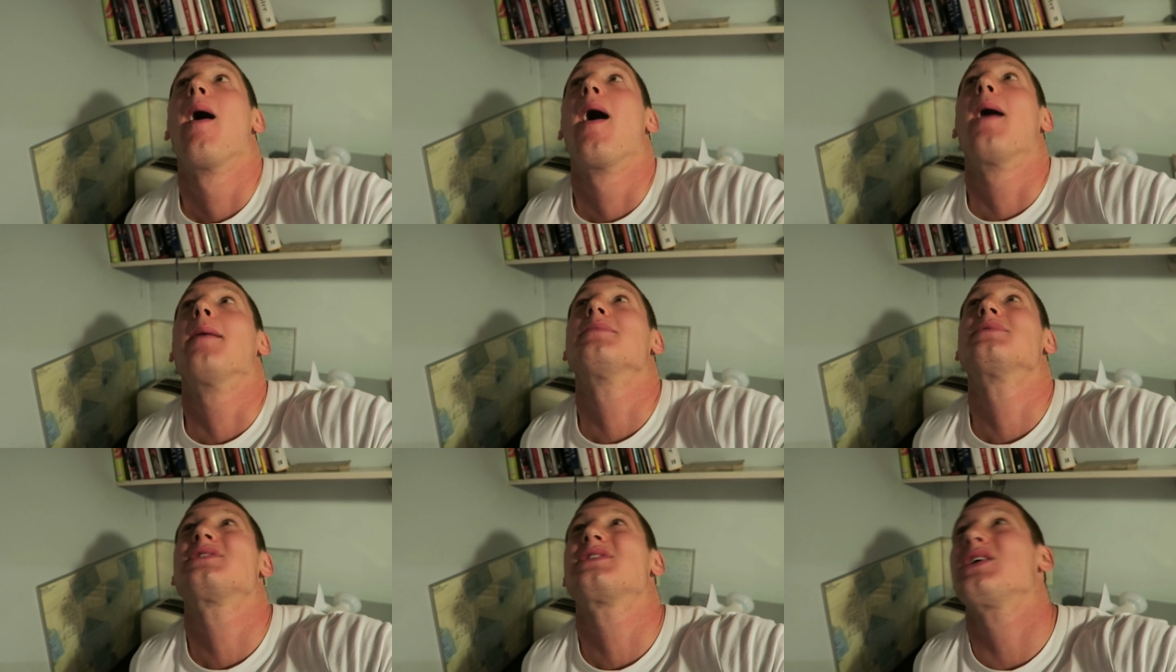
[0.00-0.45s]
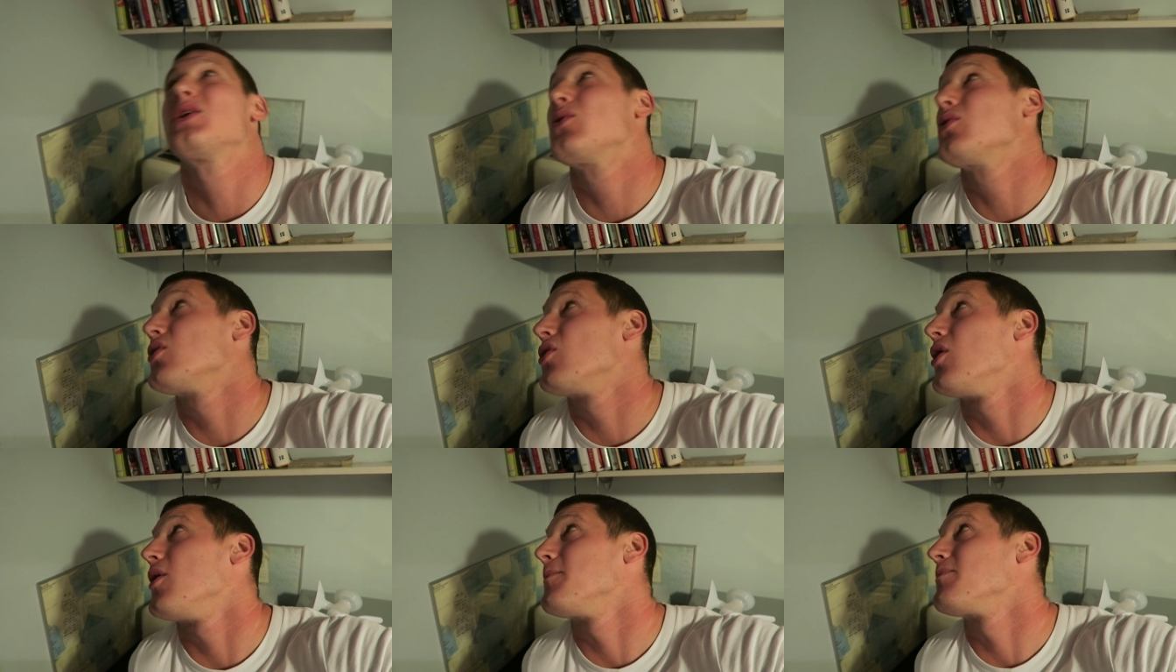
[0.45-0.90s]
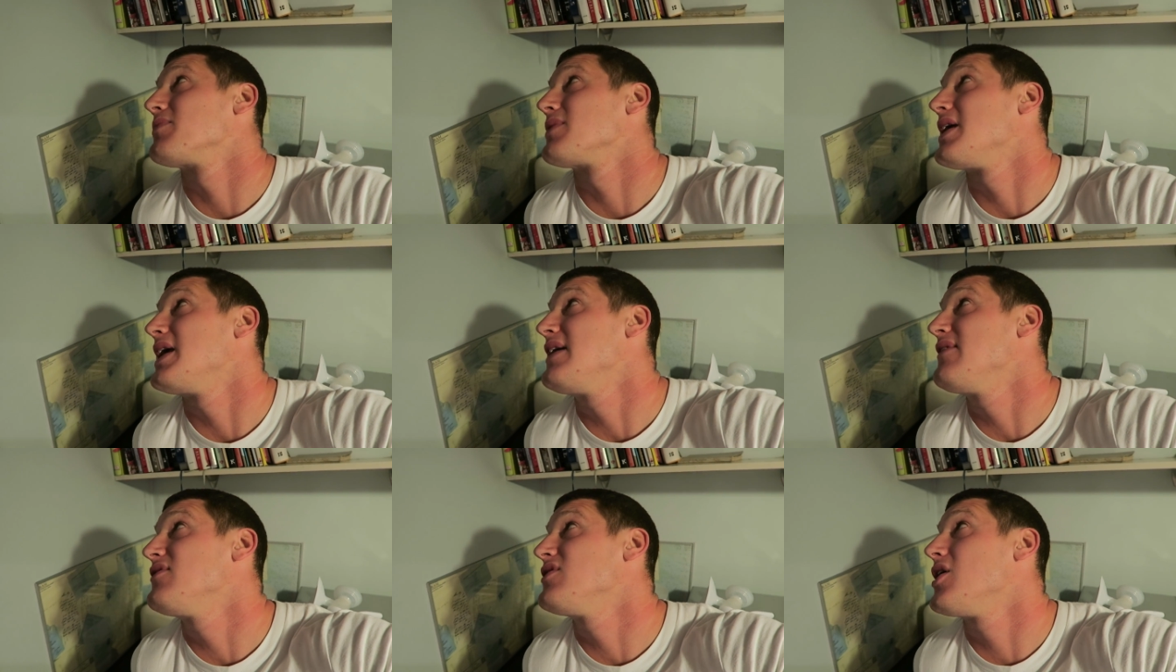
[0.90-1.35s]
I'm still not,
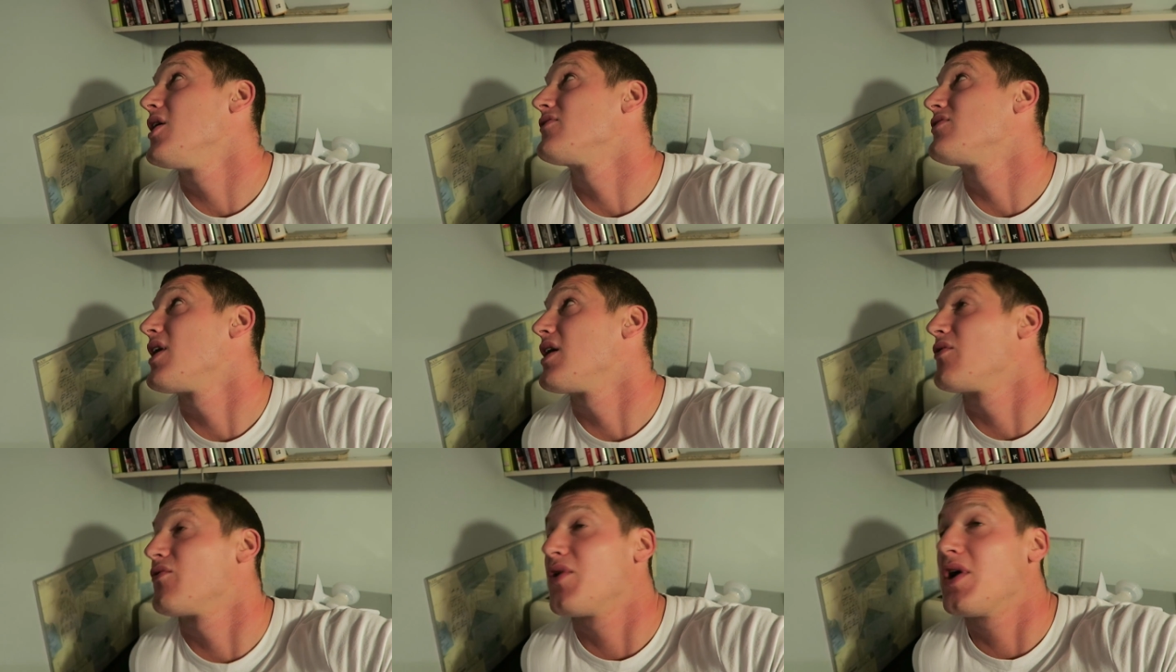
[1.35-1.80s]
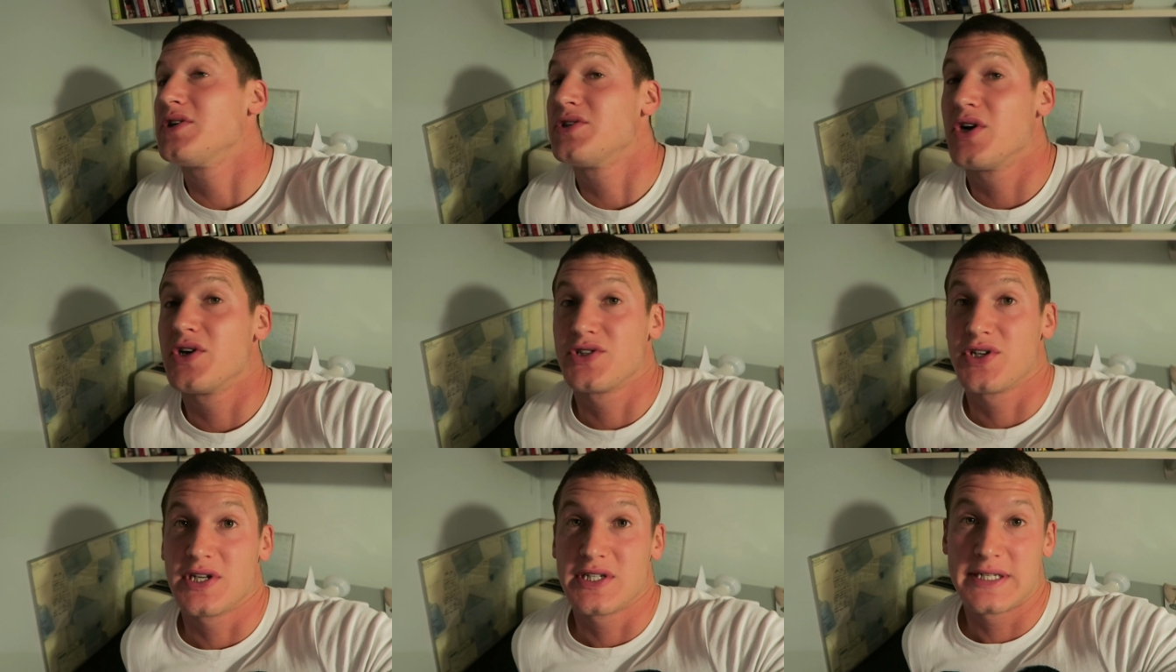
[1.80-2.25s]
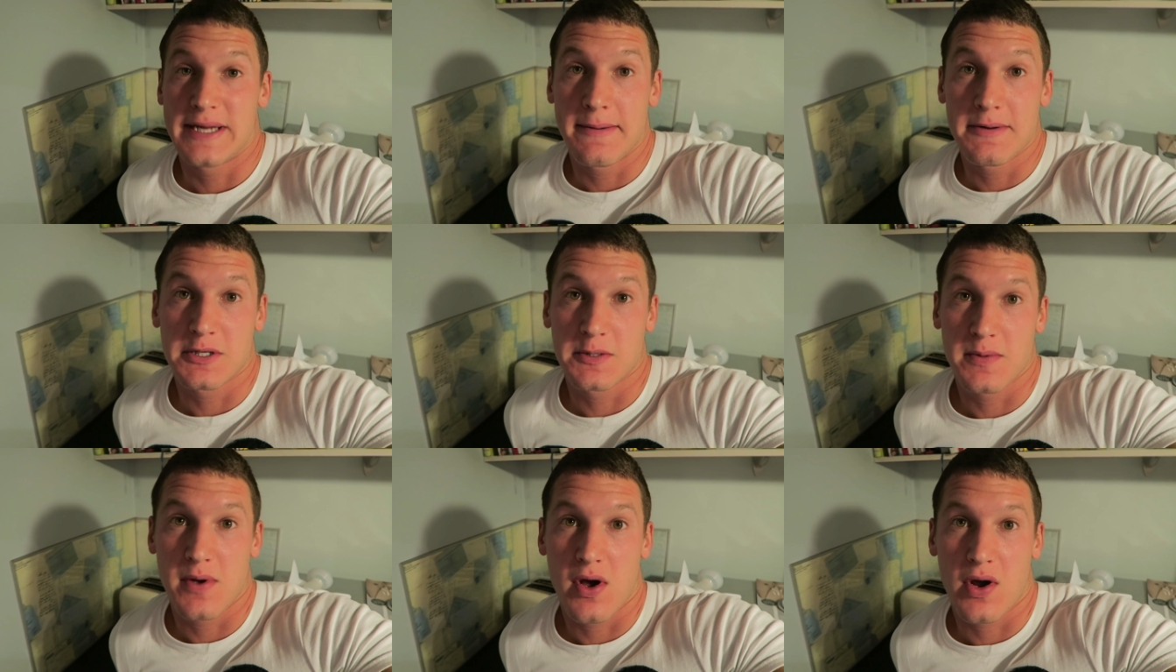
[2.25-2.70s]
even though I've done research and it
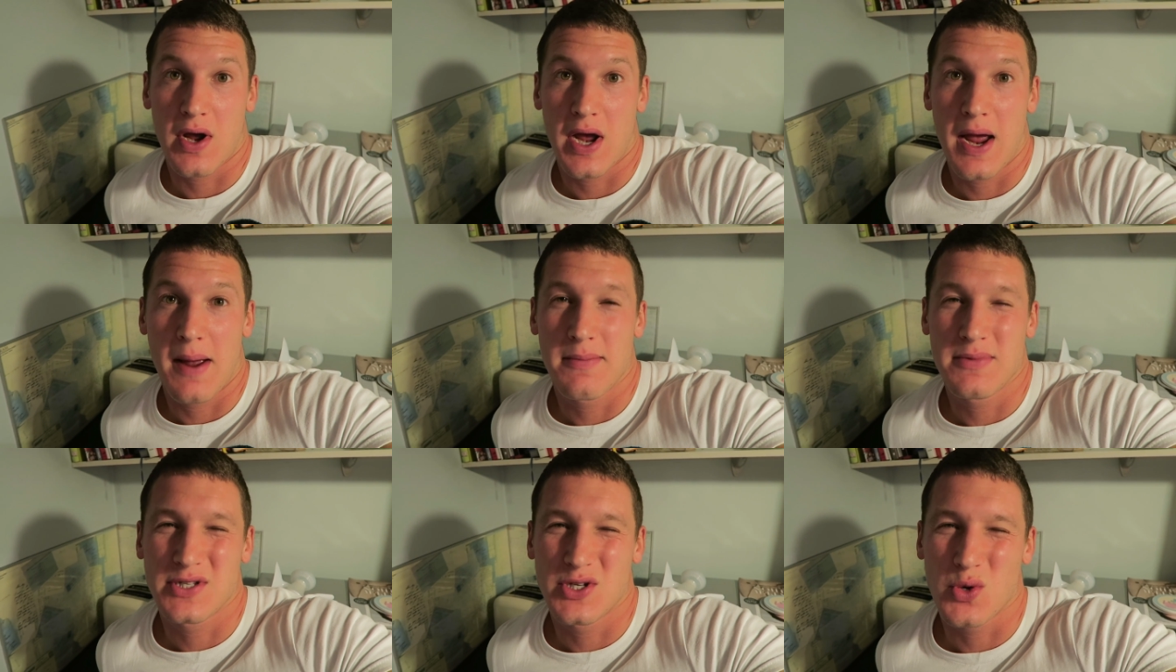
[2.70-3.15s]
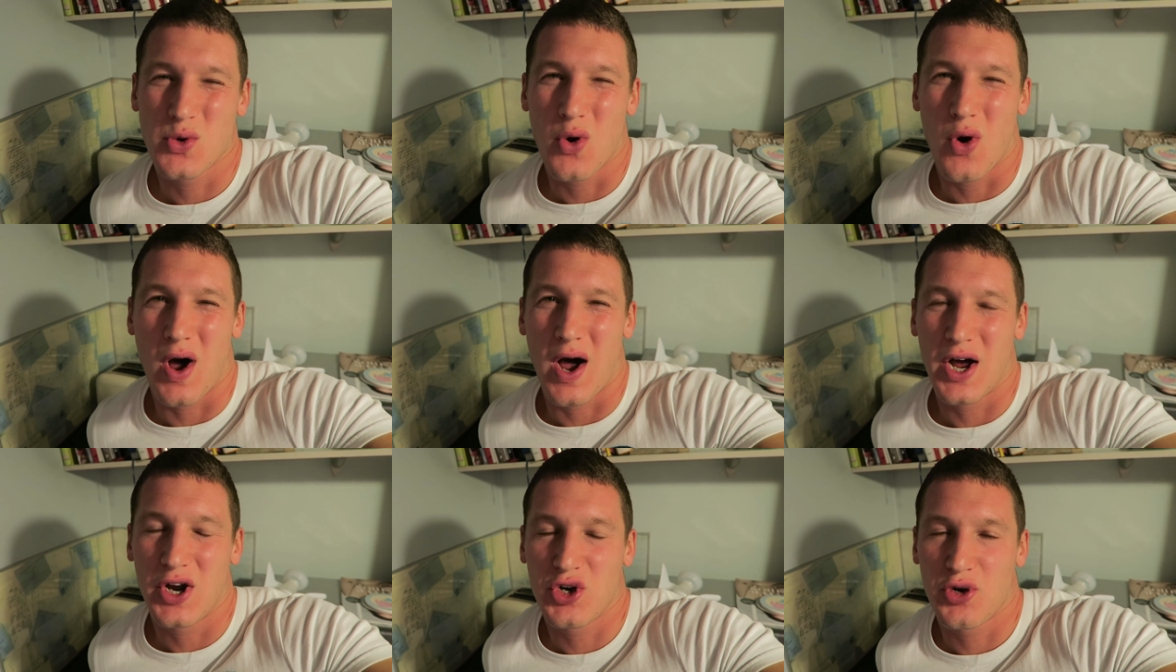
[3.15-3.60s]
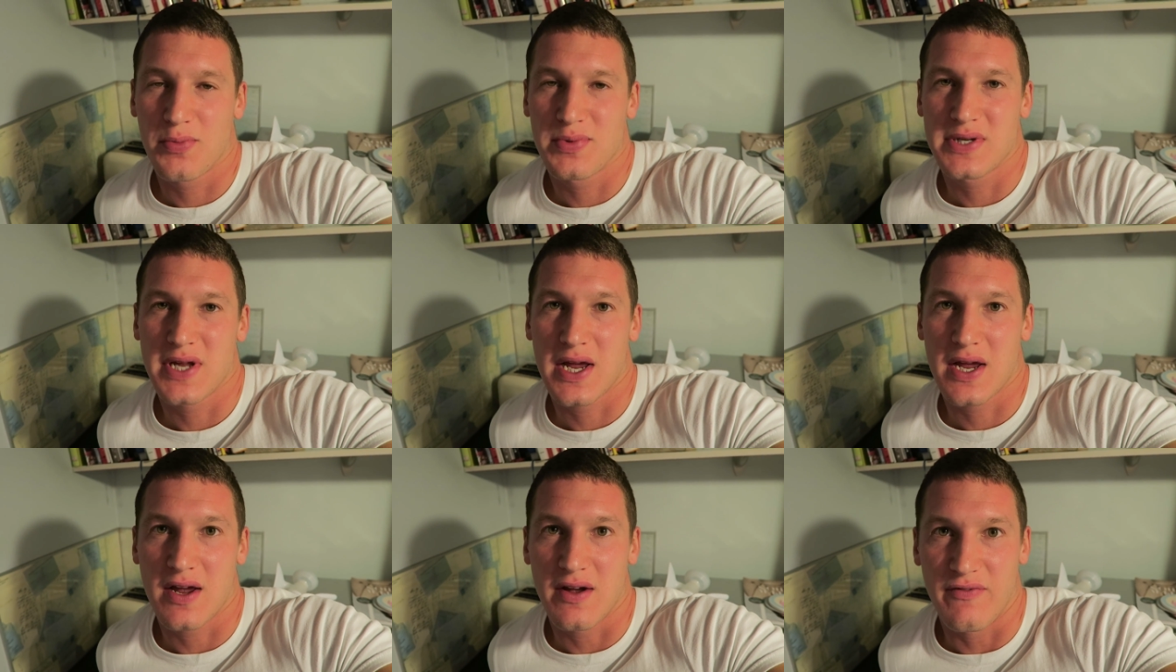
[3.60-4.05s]
seems to be okay, I'm still not
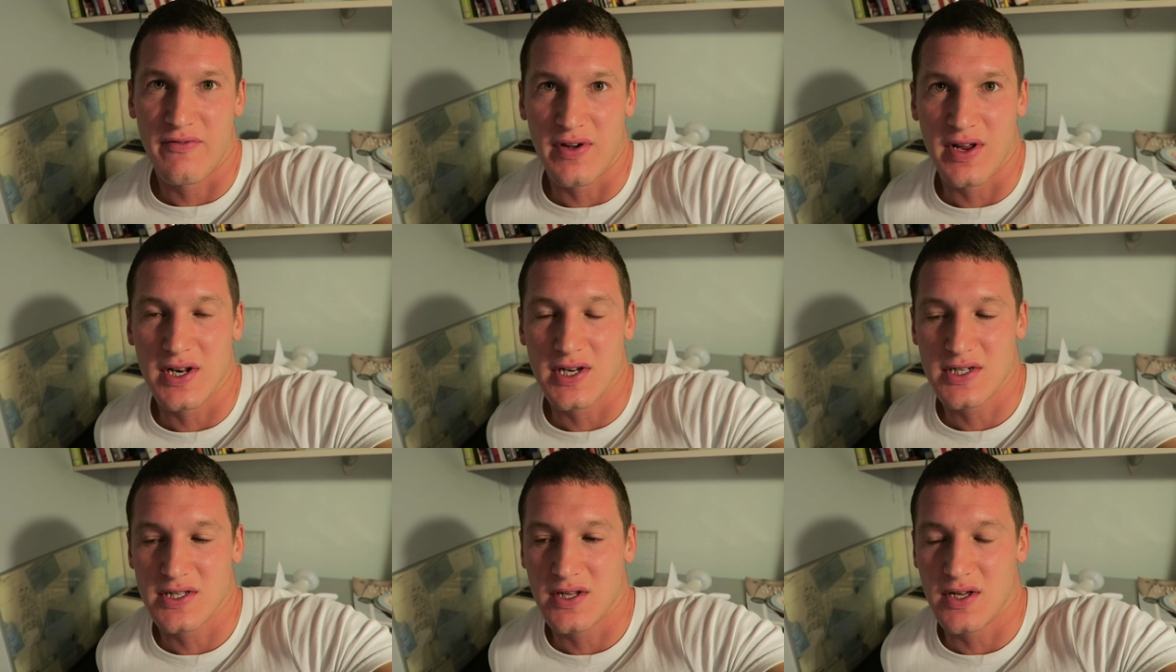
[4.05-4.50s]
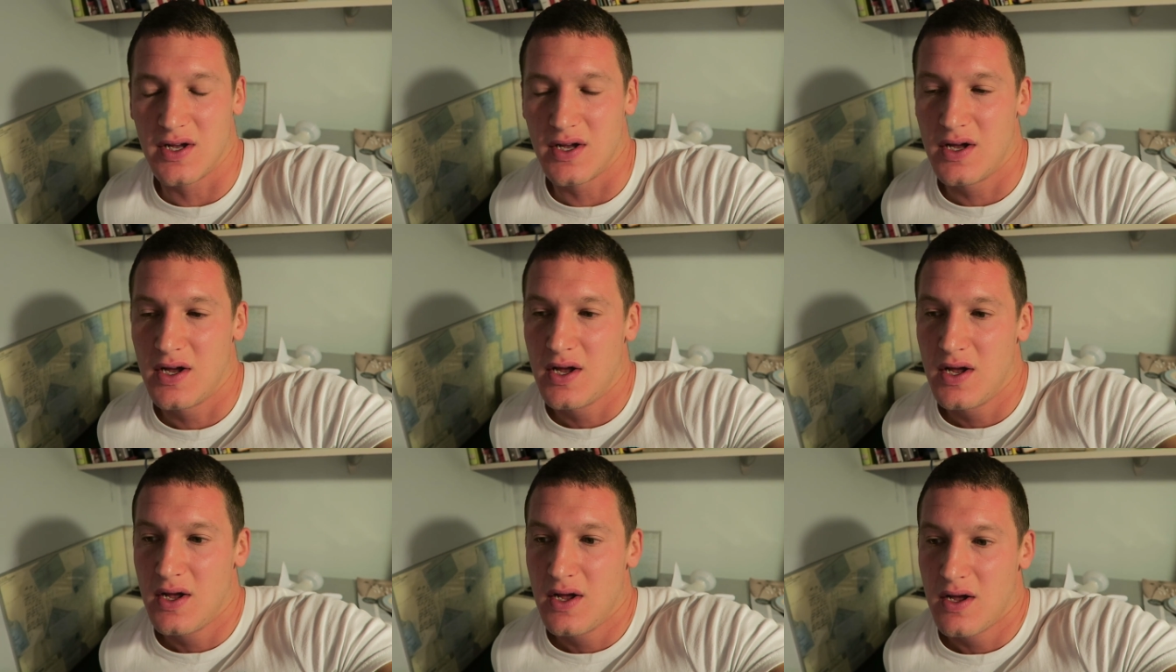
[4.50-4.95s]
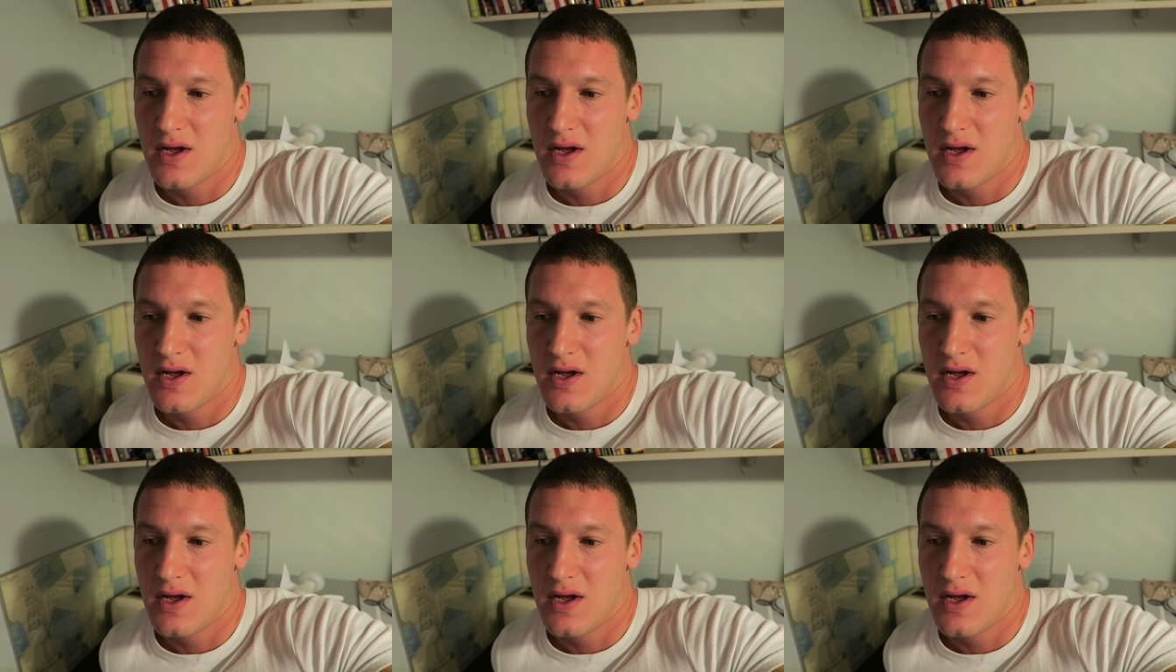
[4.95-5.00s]
100% convinced that